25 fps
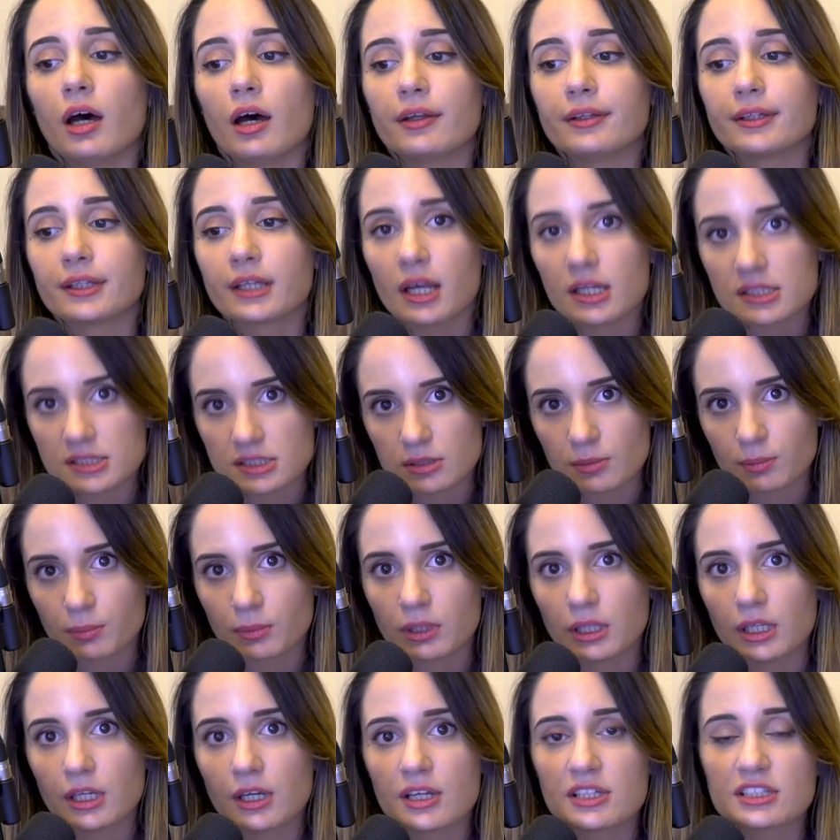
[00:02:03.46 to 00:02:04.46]
the custom
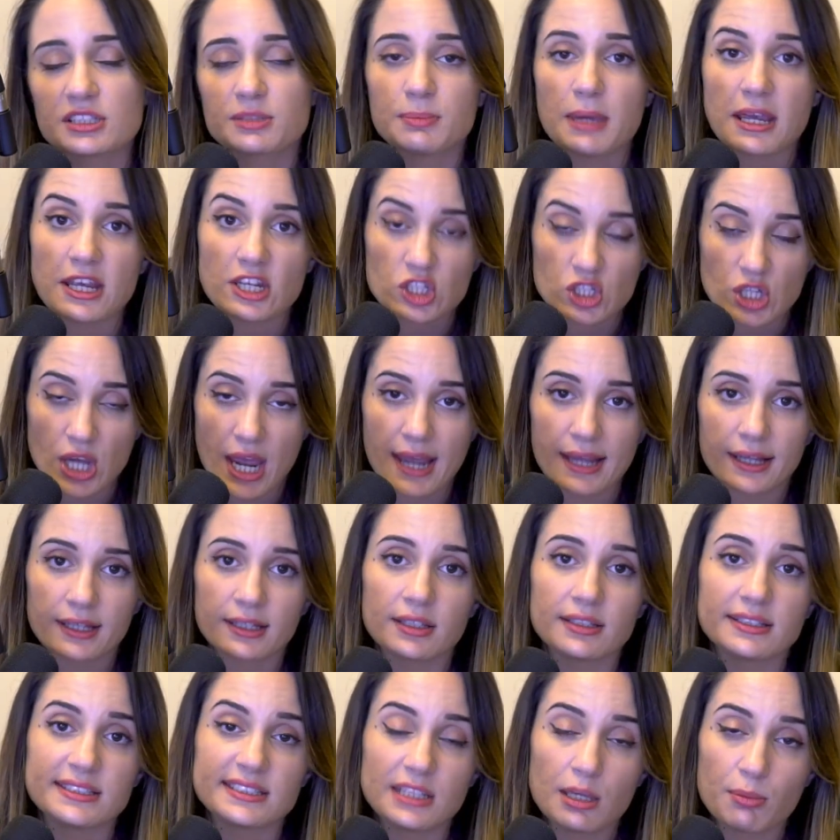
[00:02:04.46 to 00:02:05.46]
clearance may check
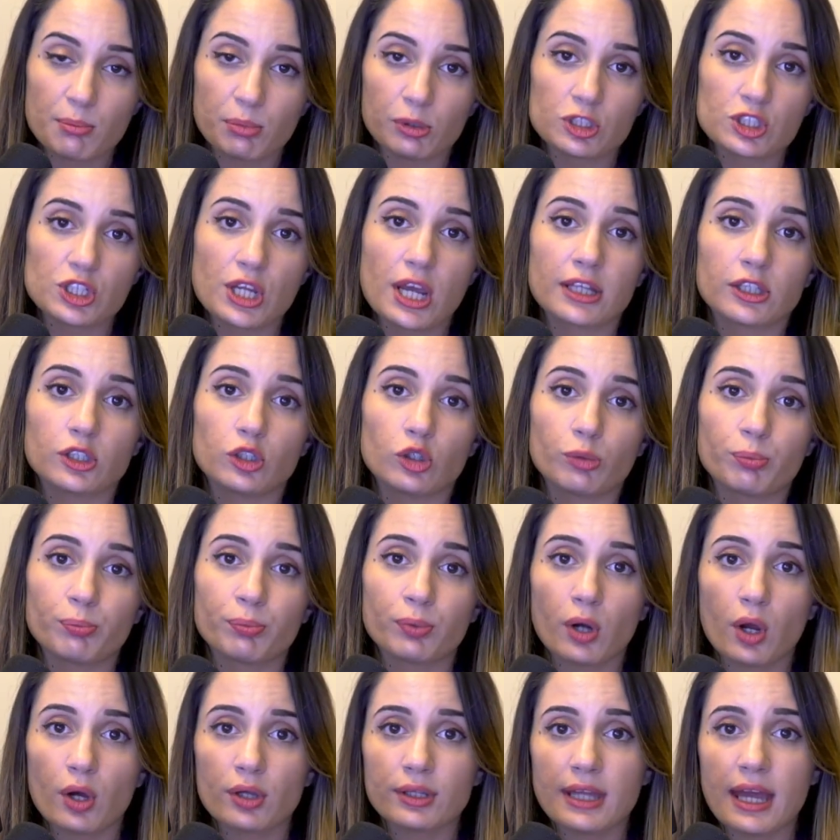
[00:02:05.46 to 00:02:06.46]
and sample check your
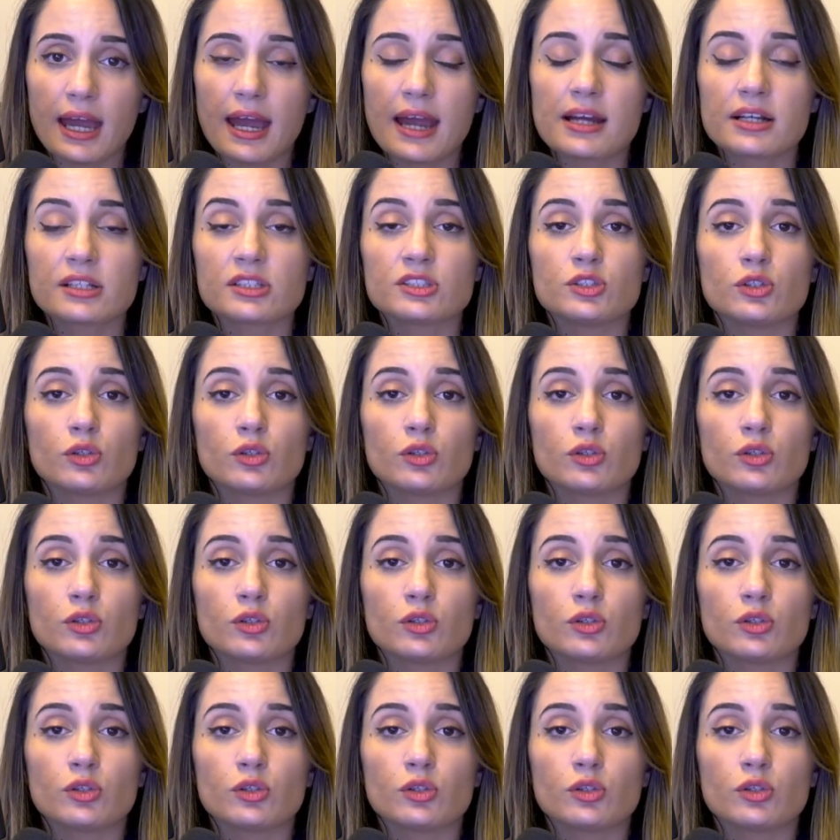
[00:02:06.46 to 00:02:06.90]
products,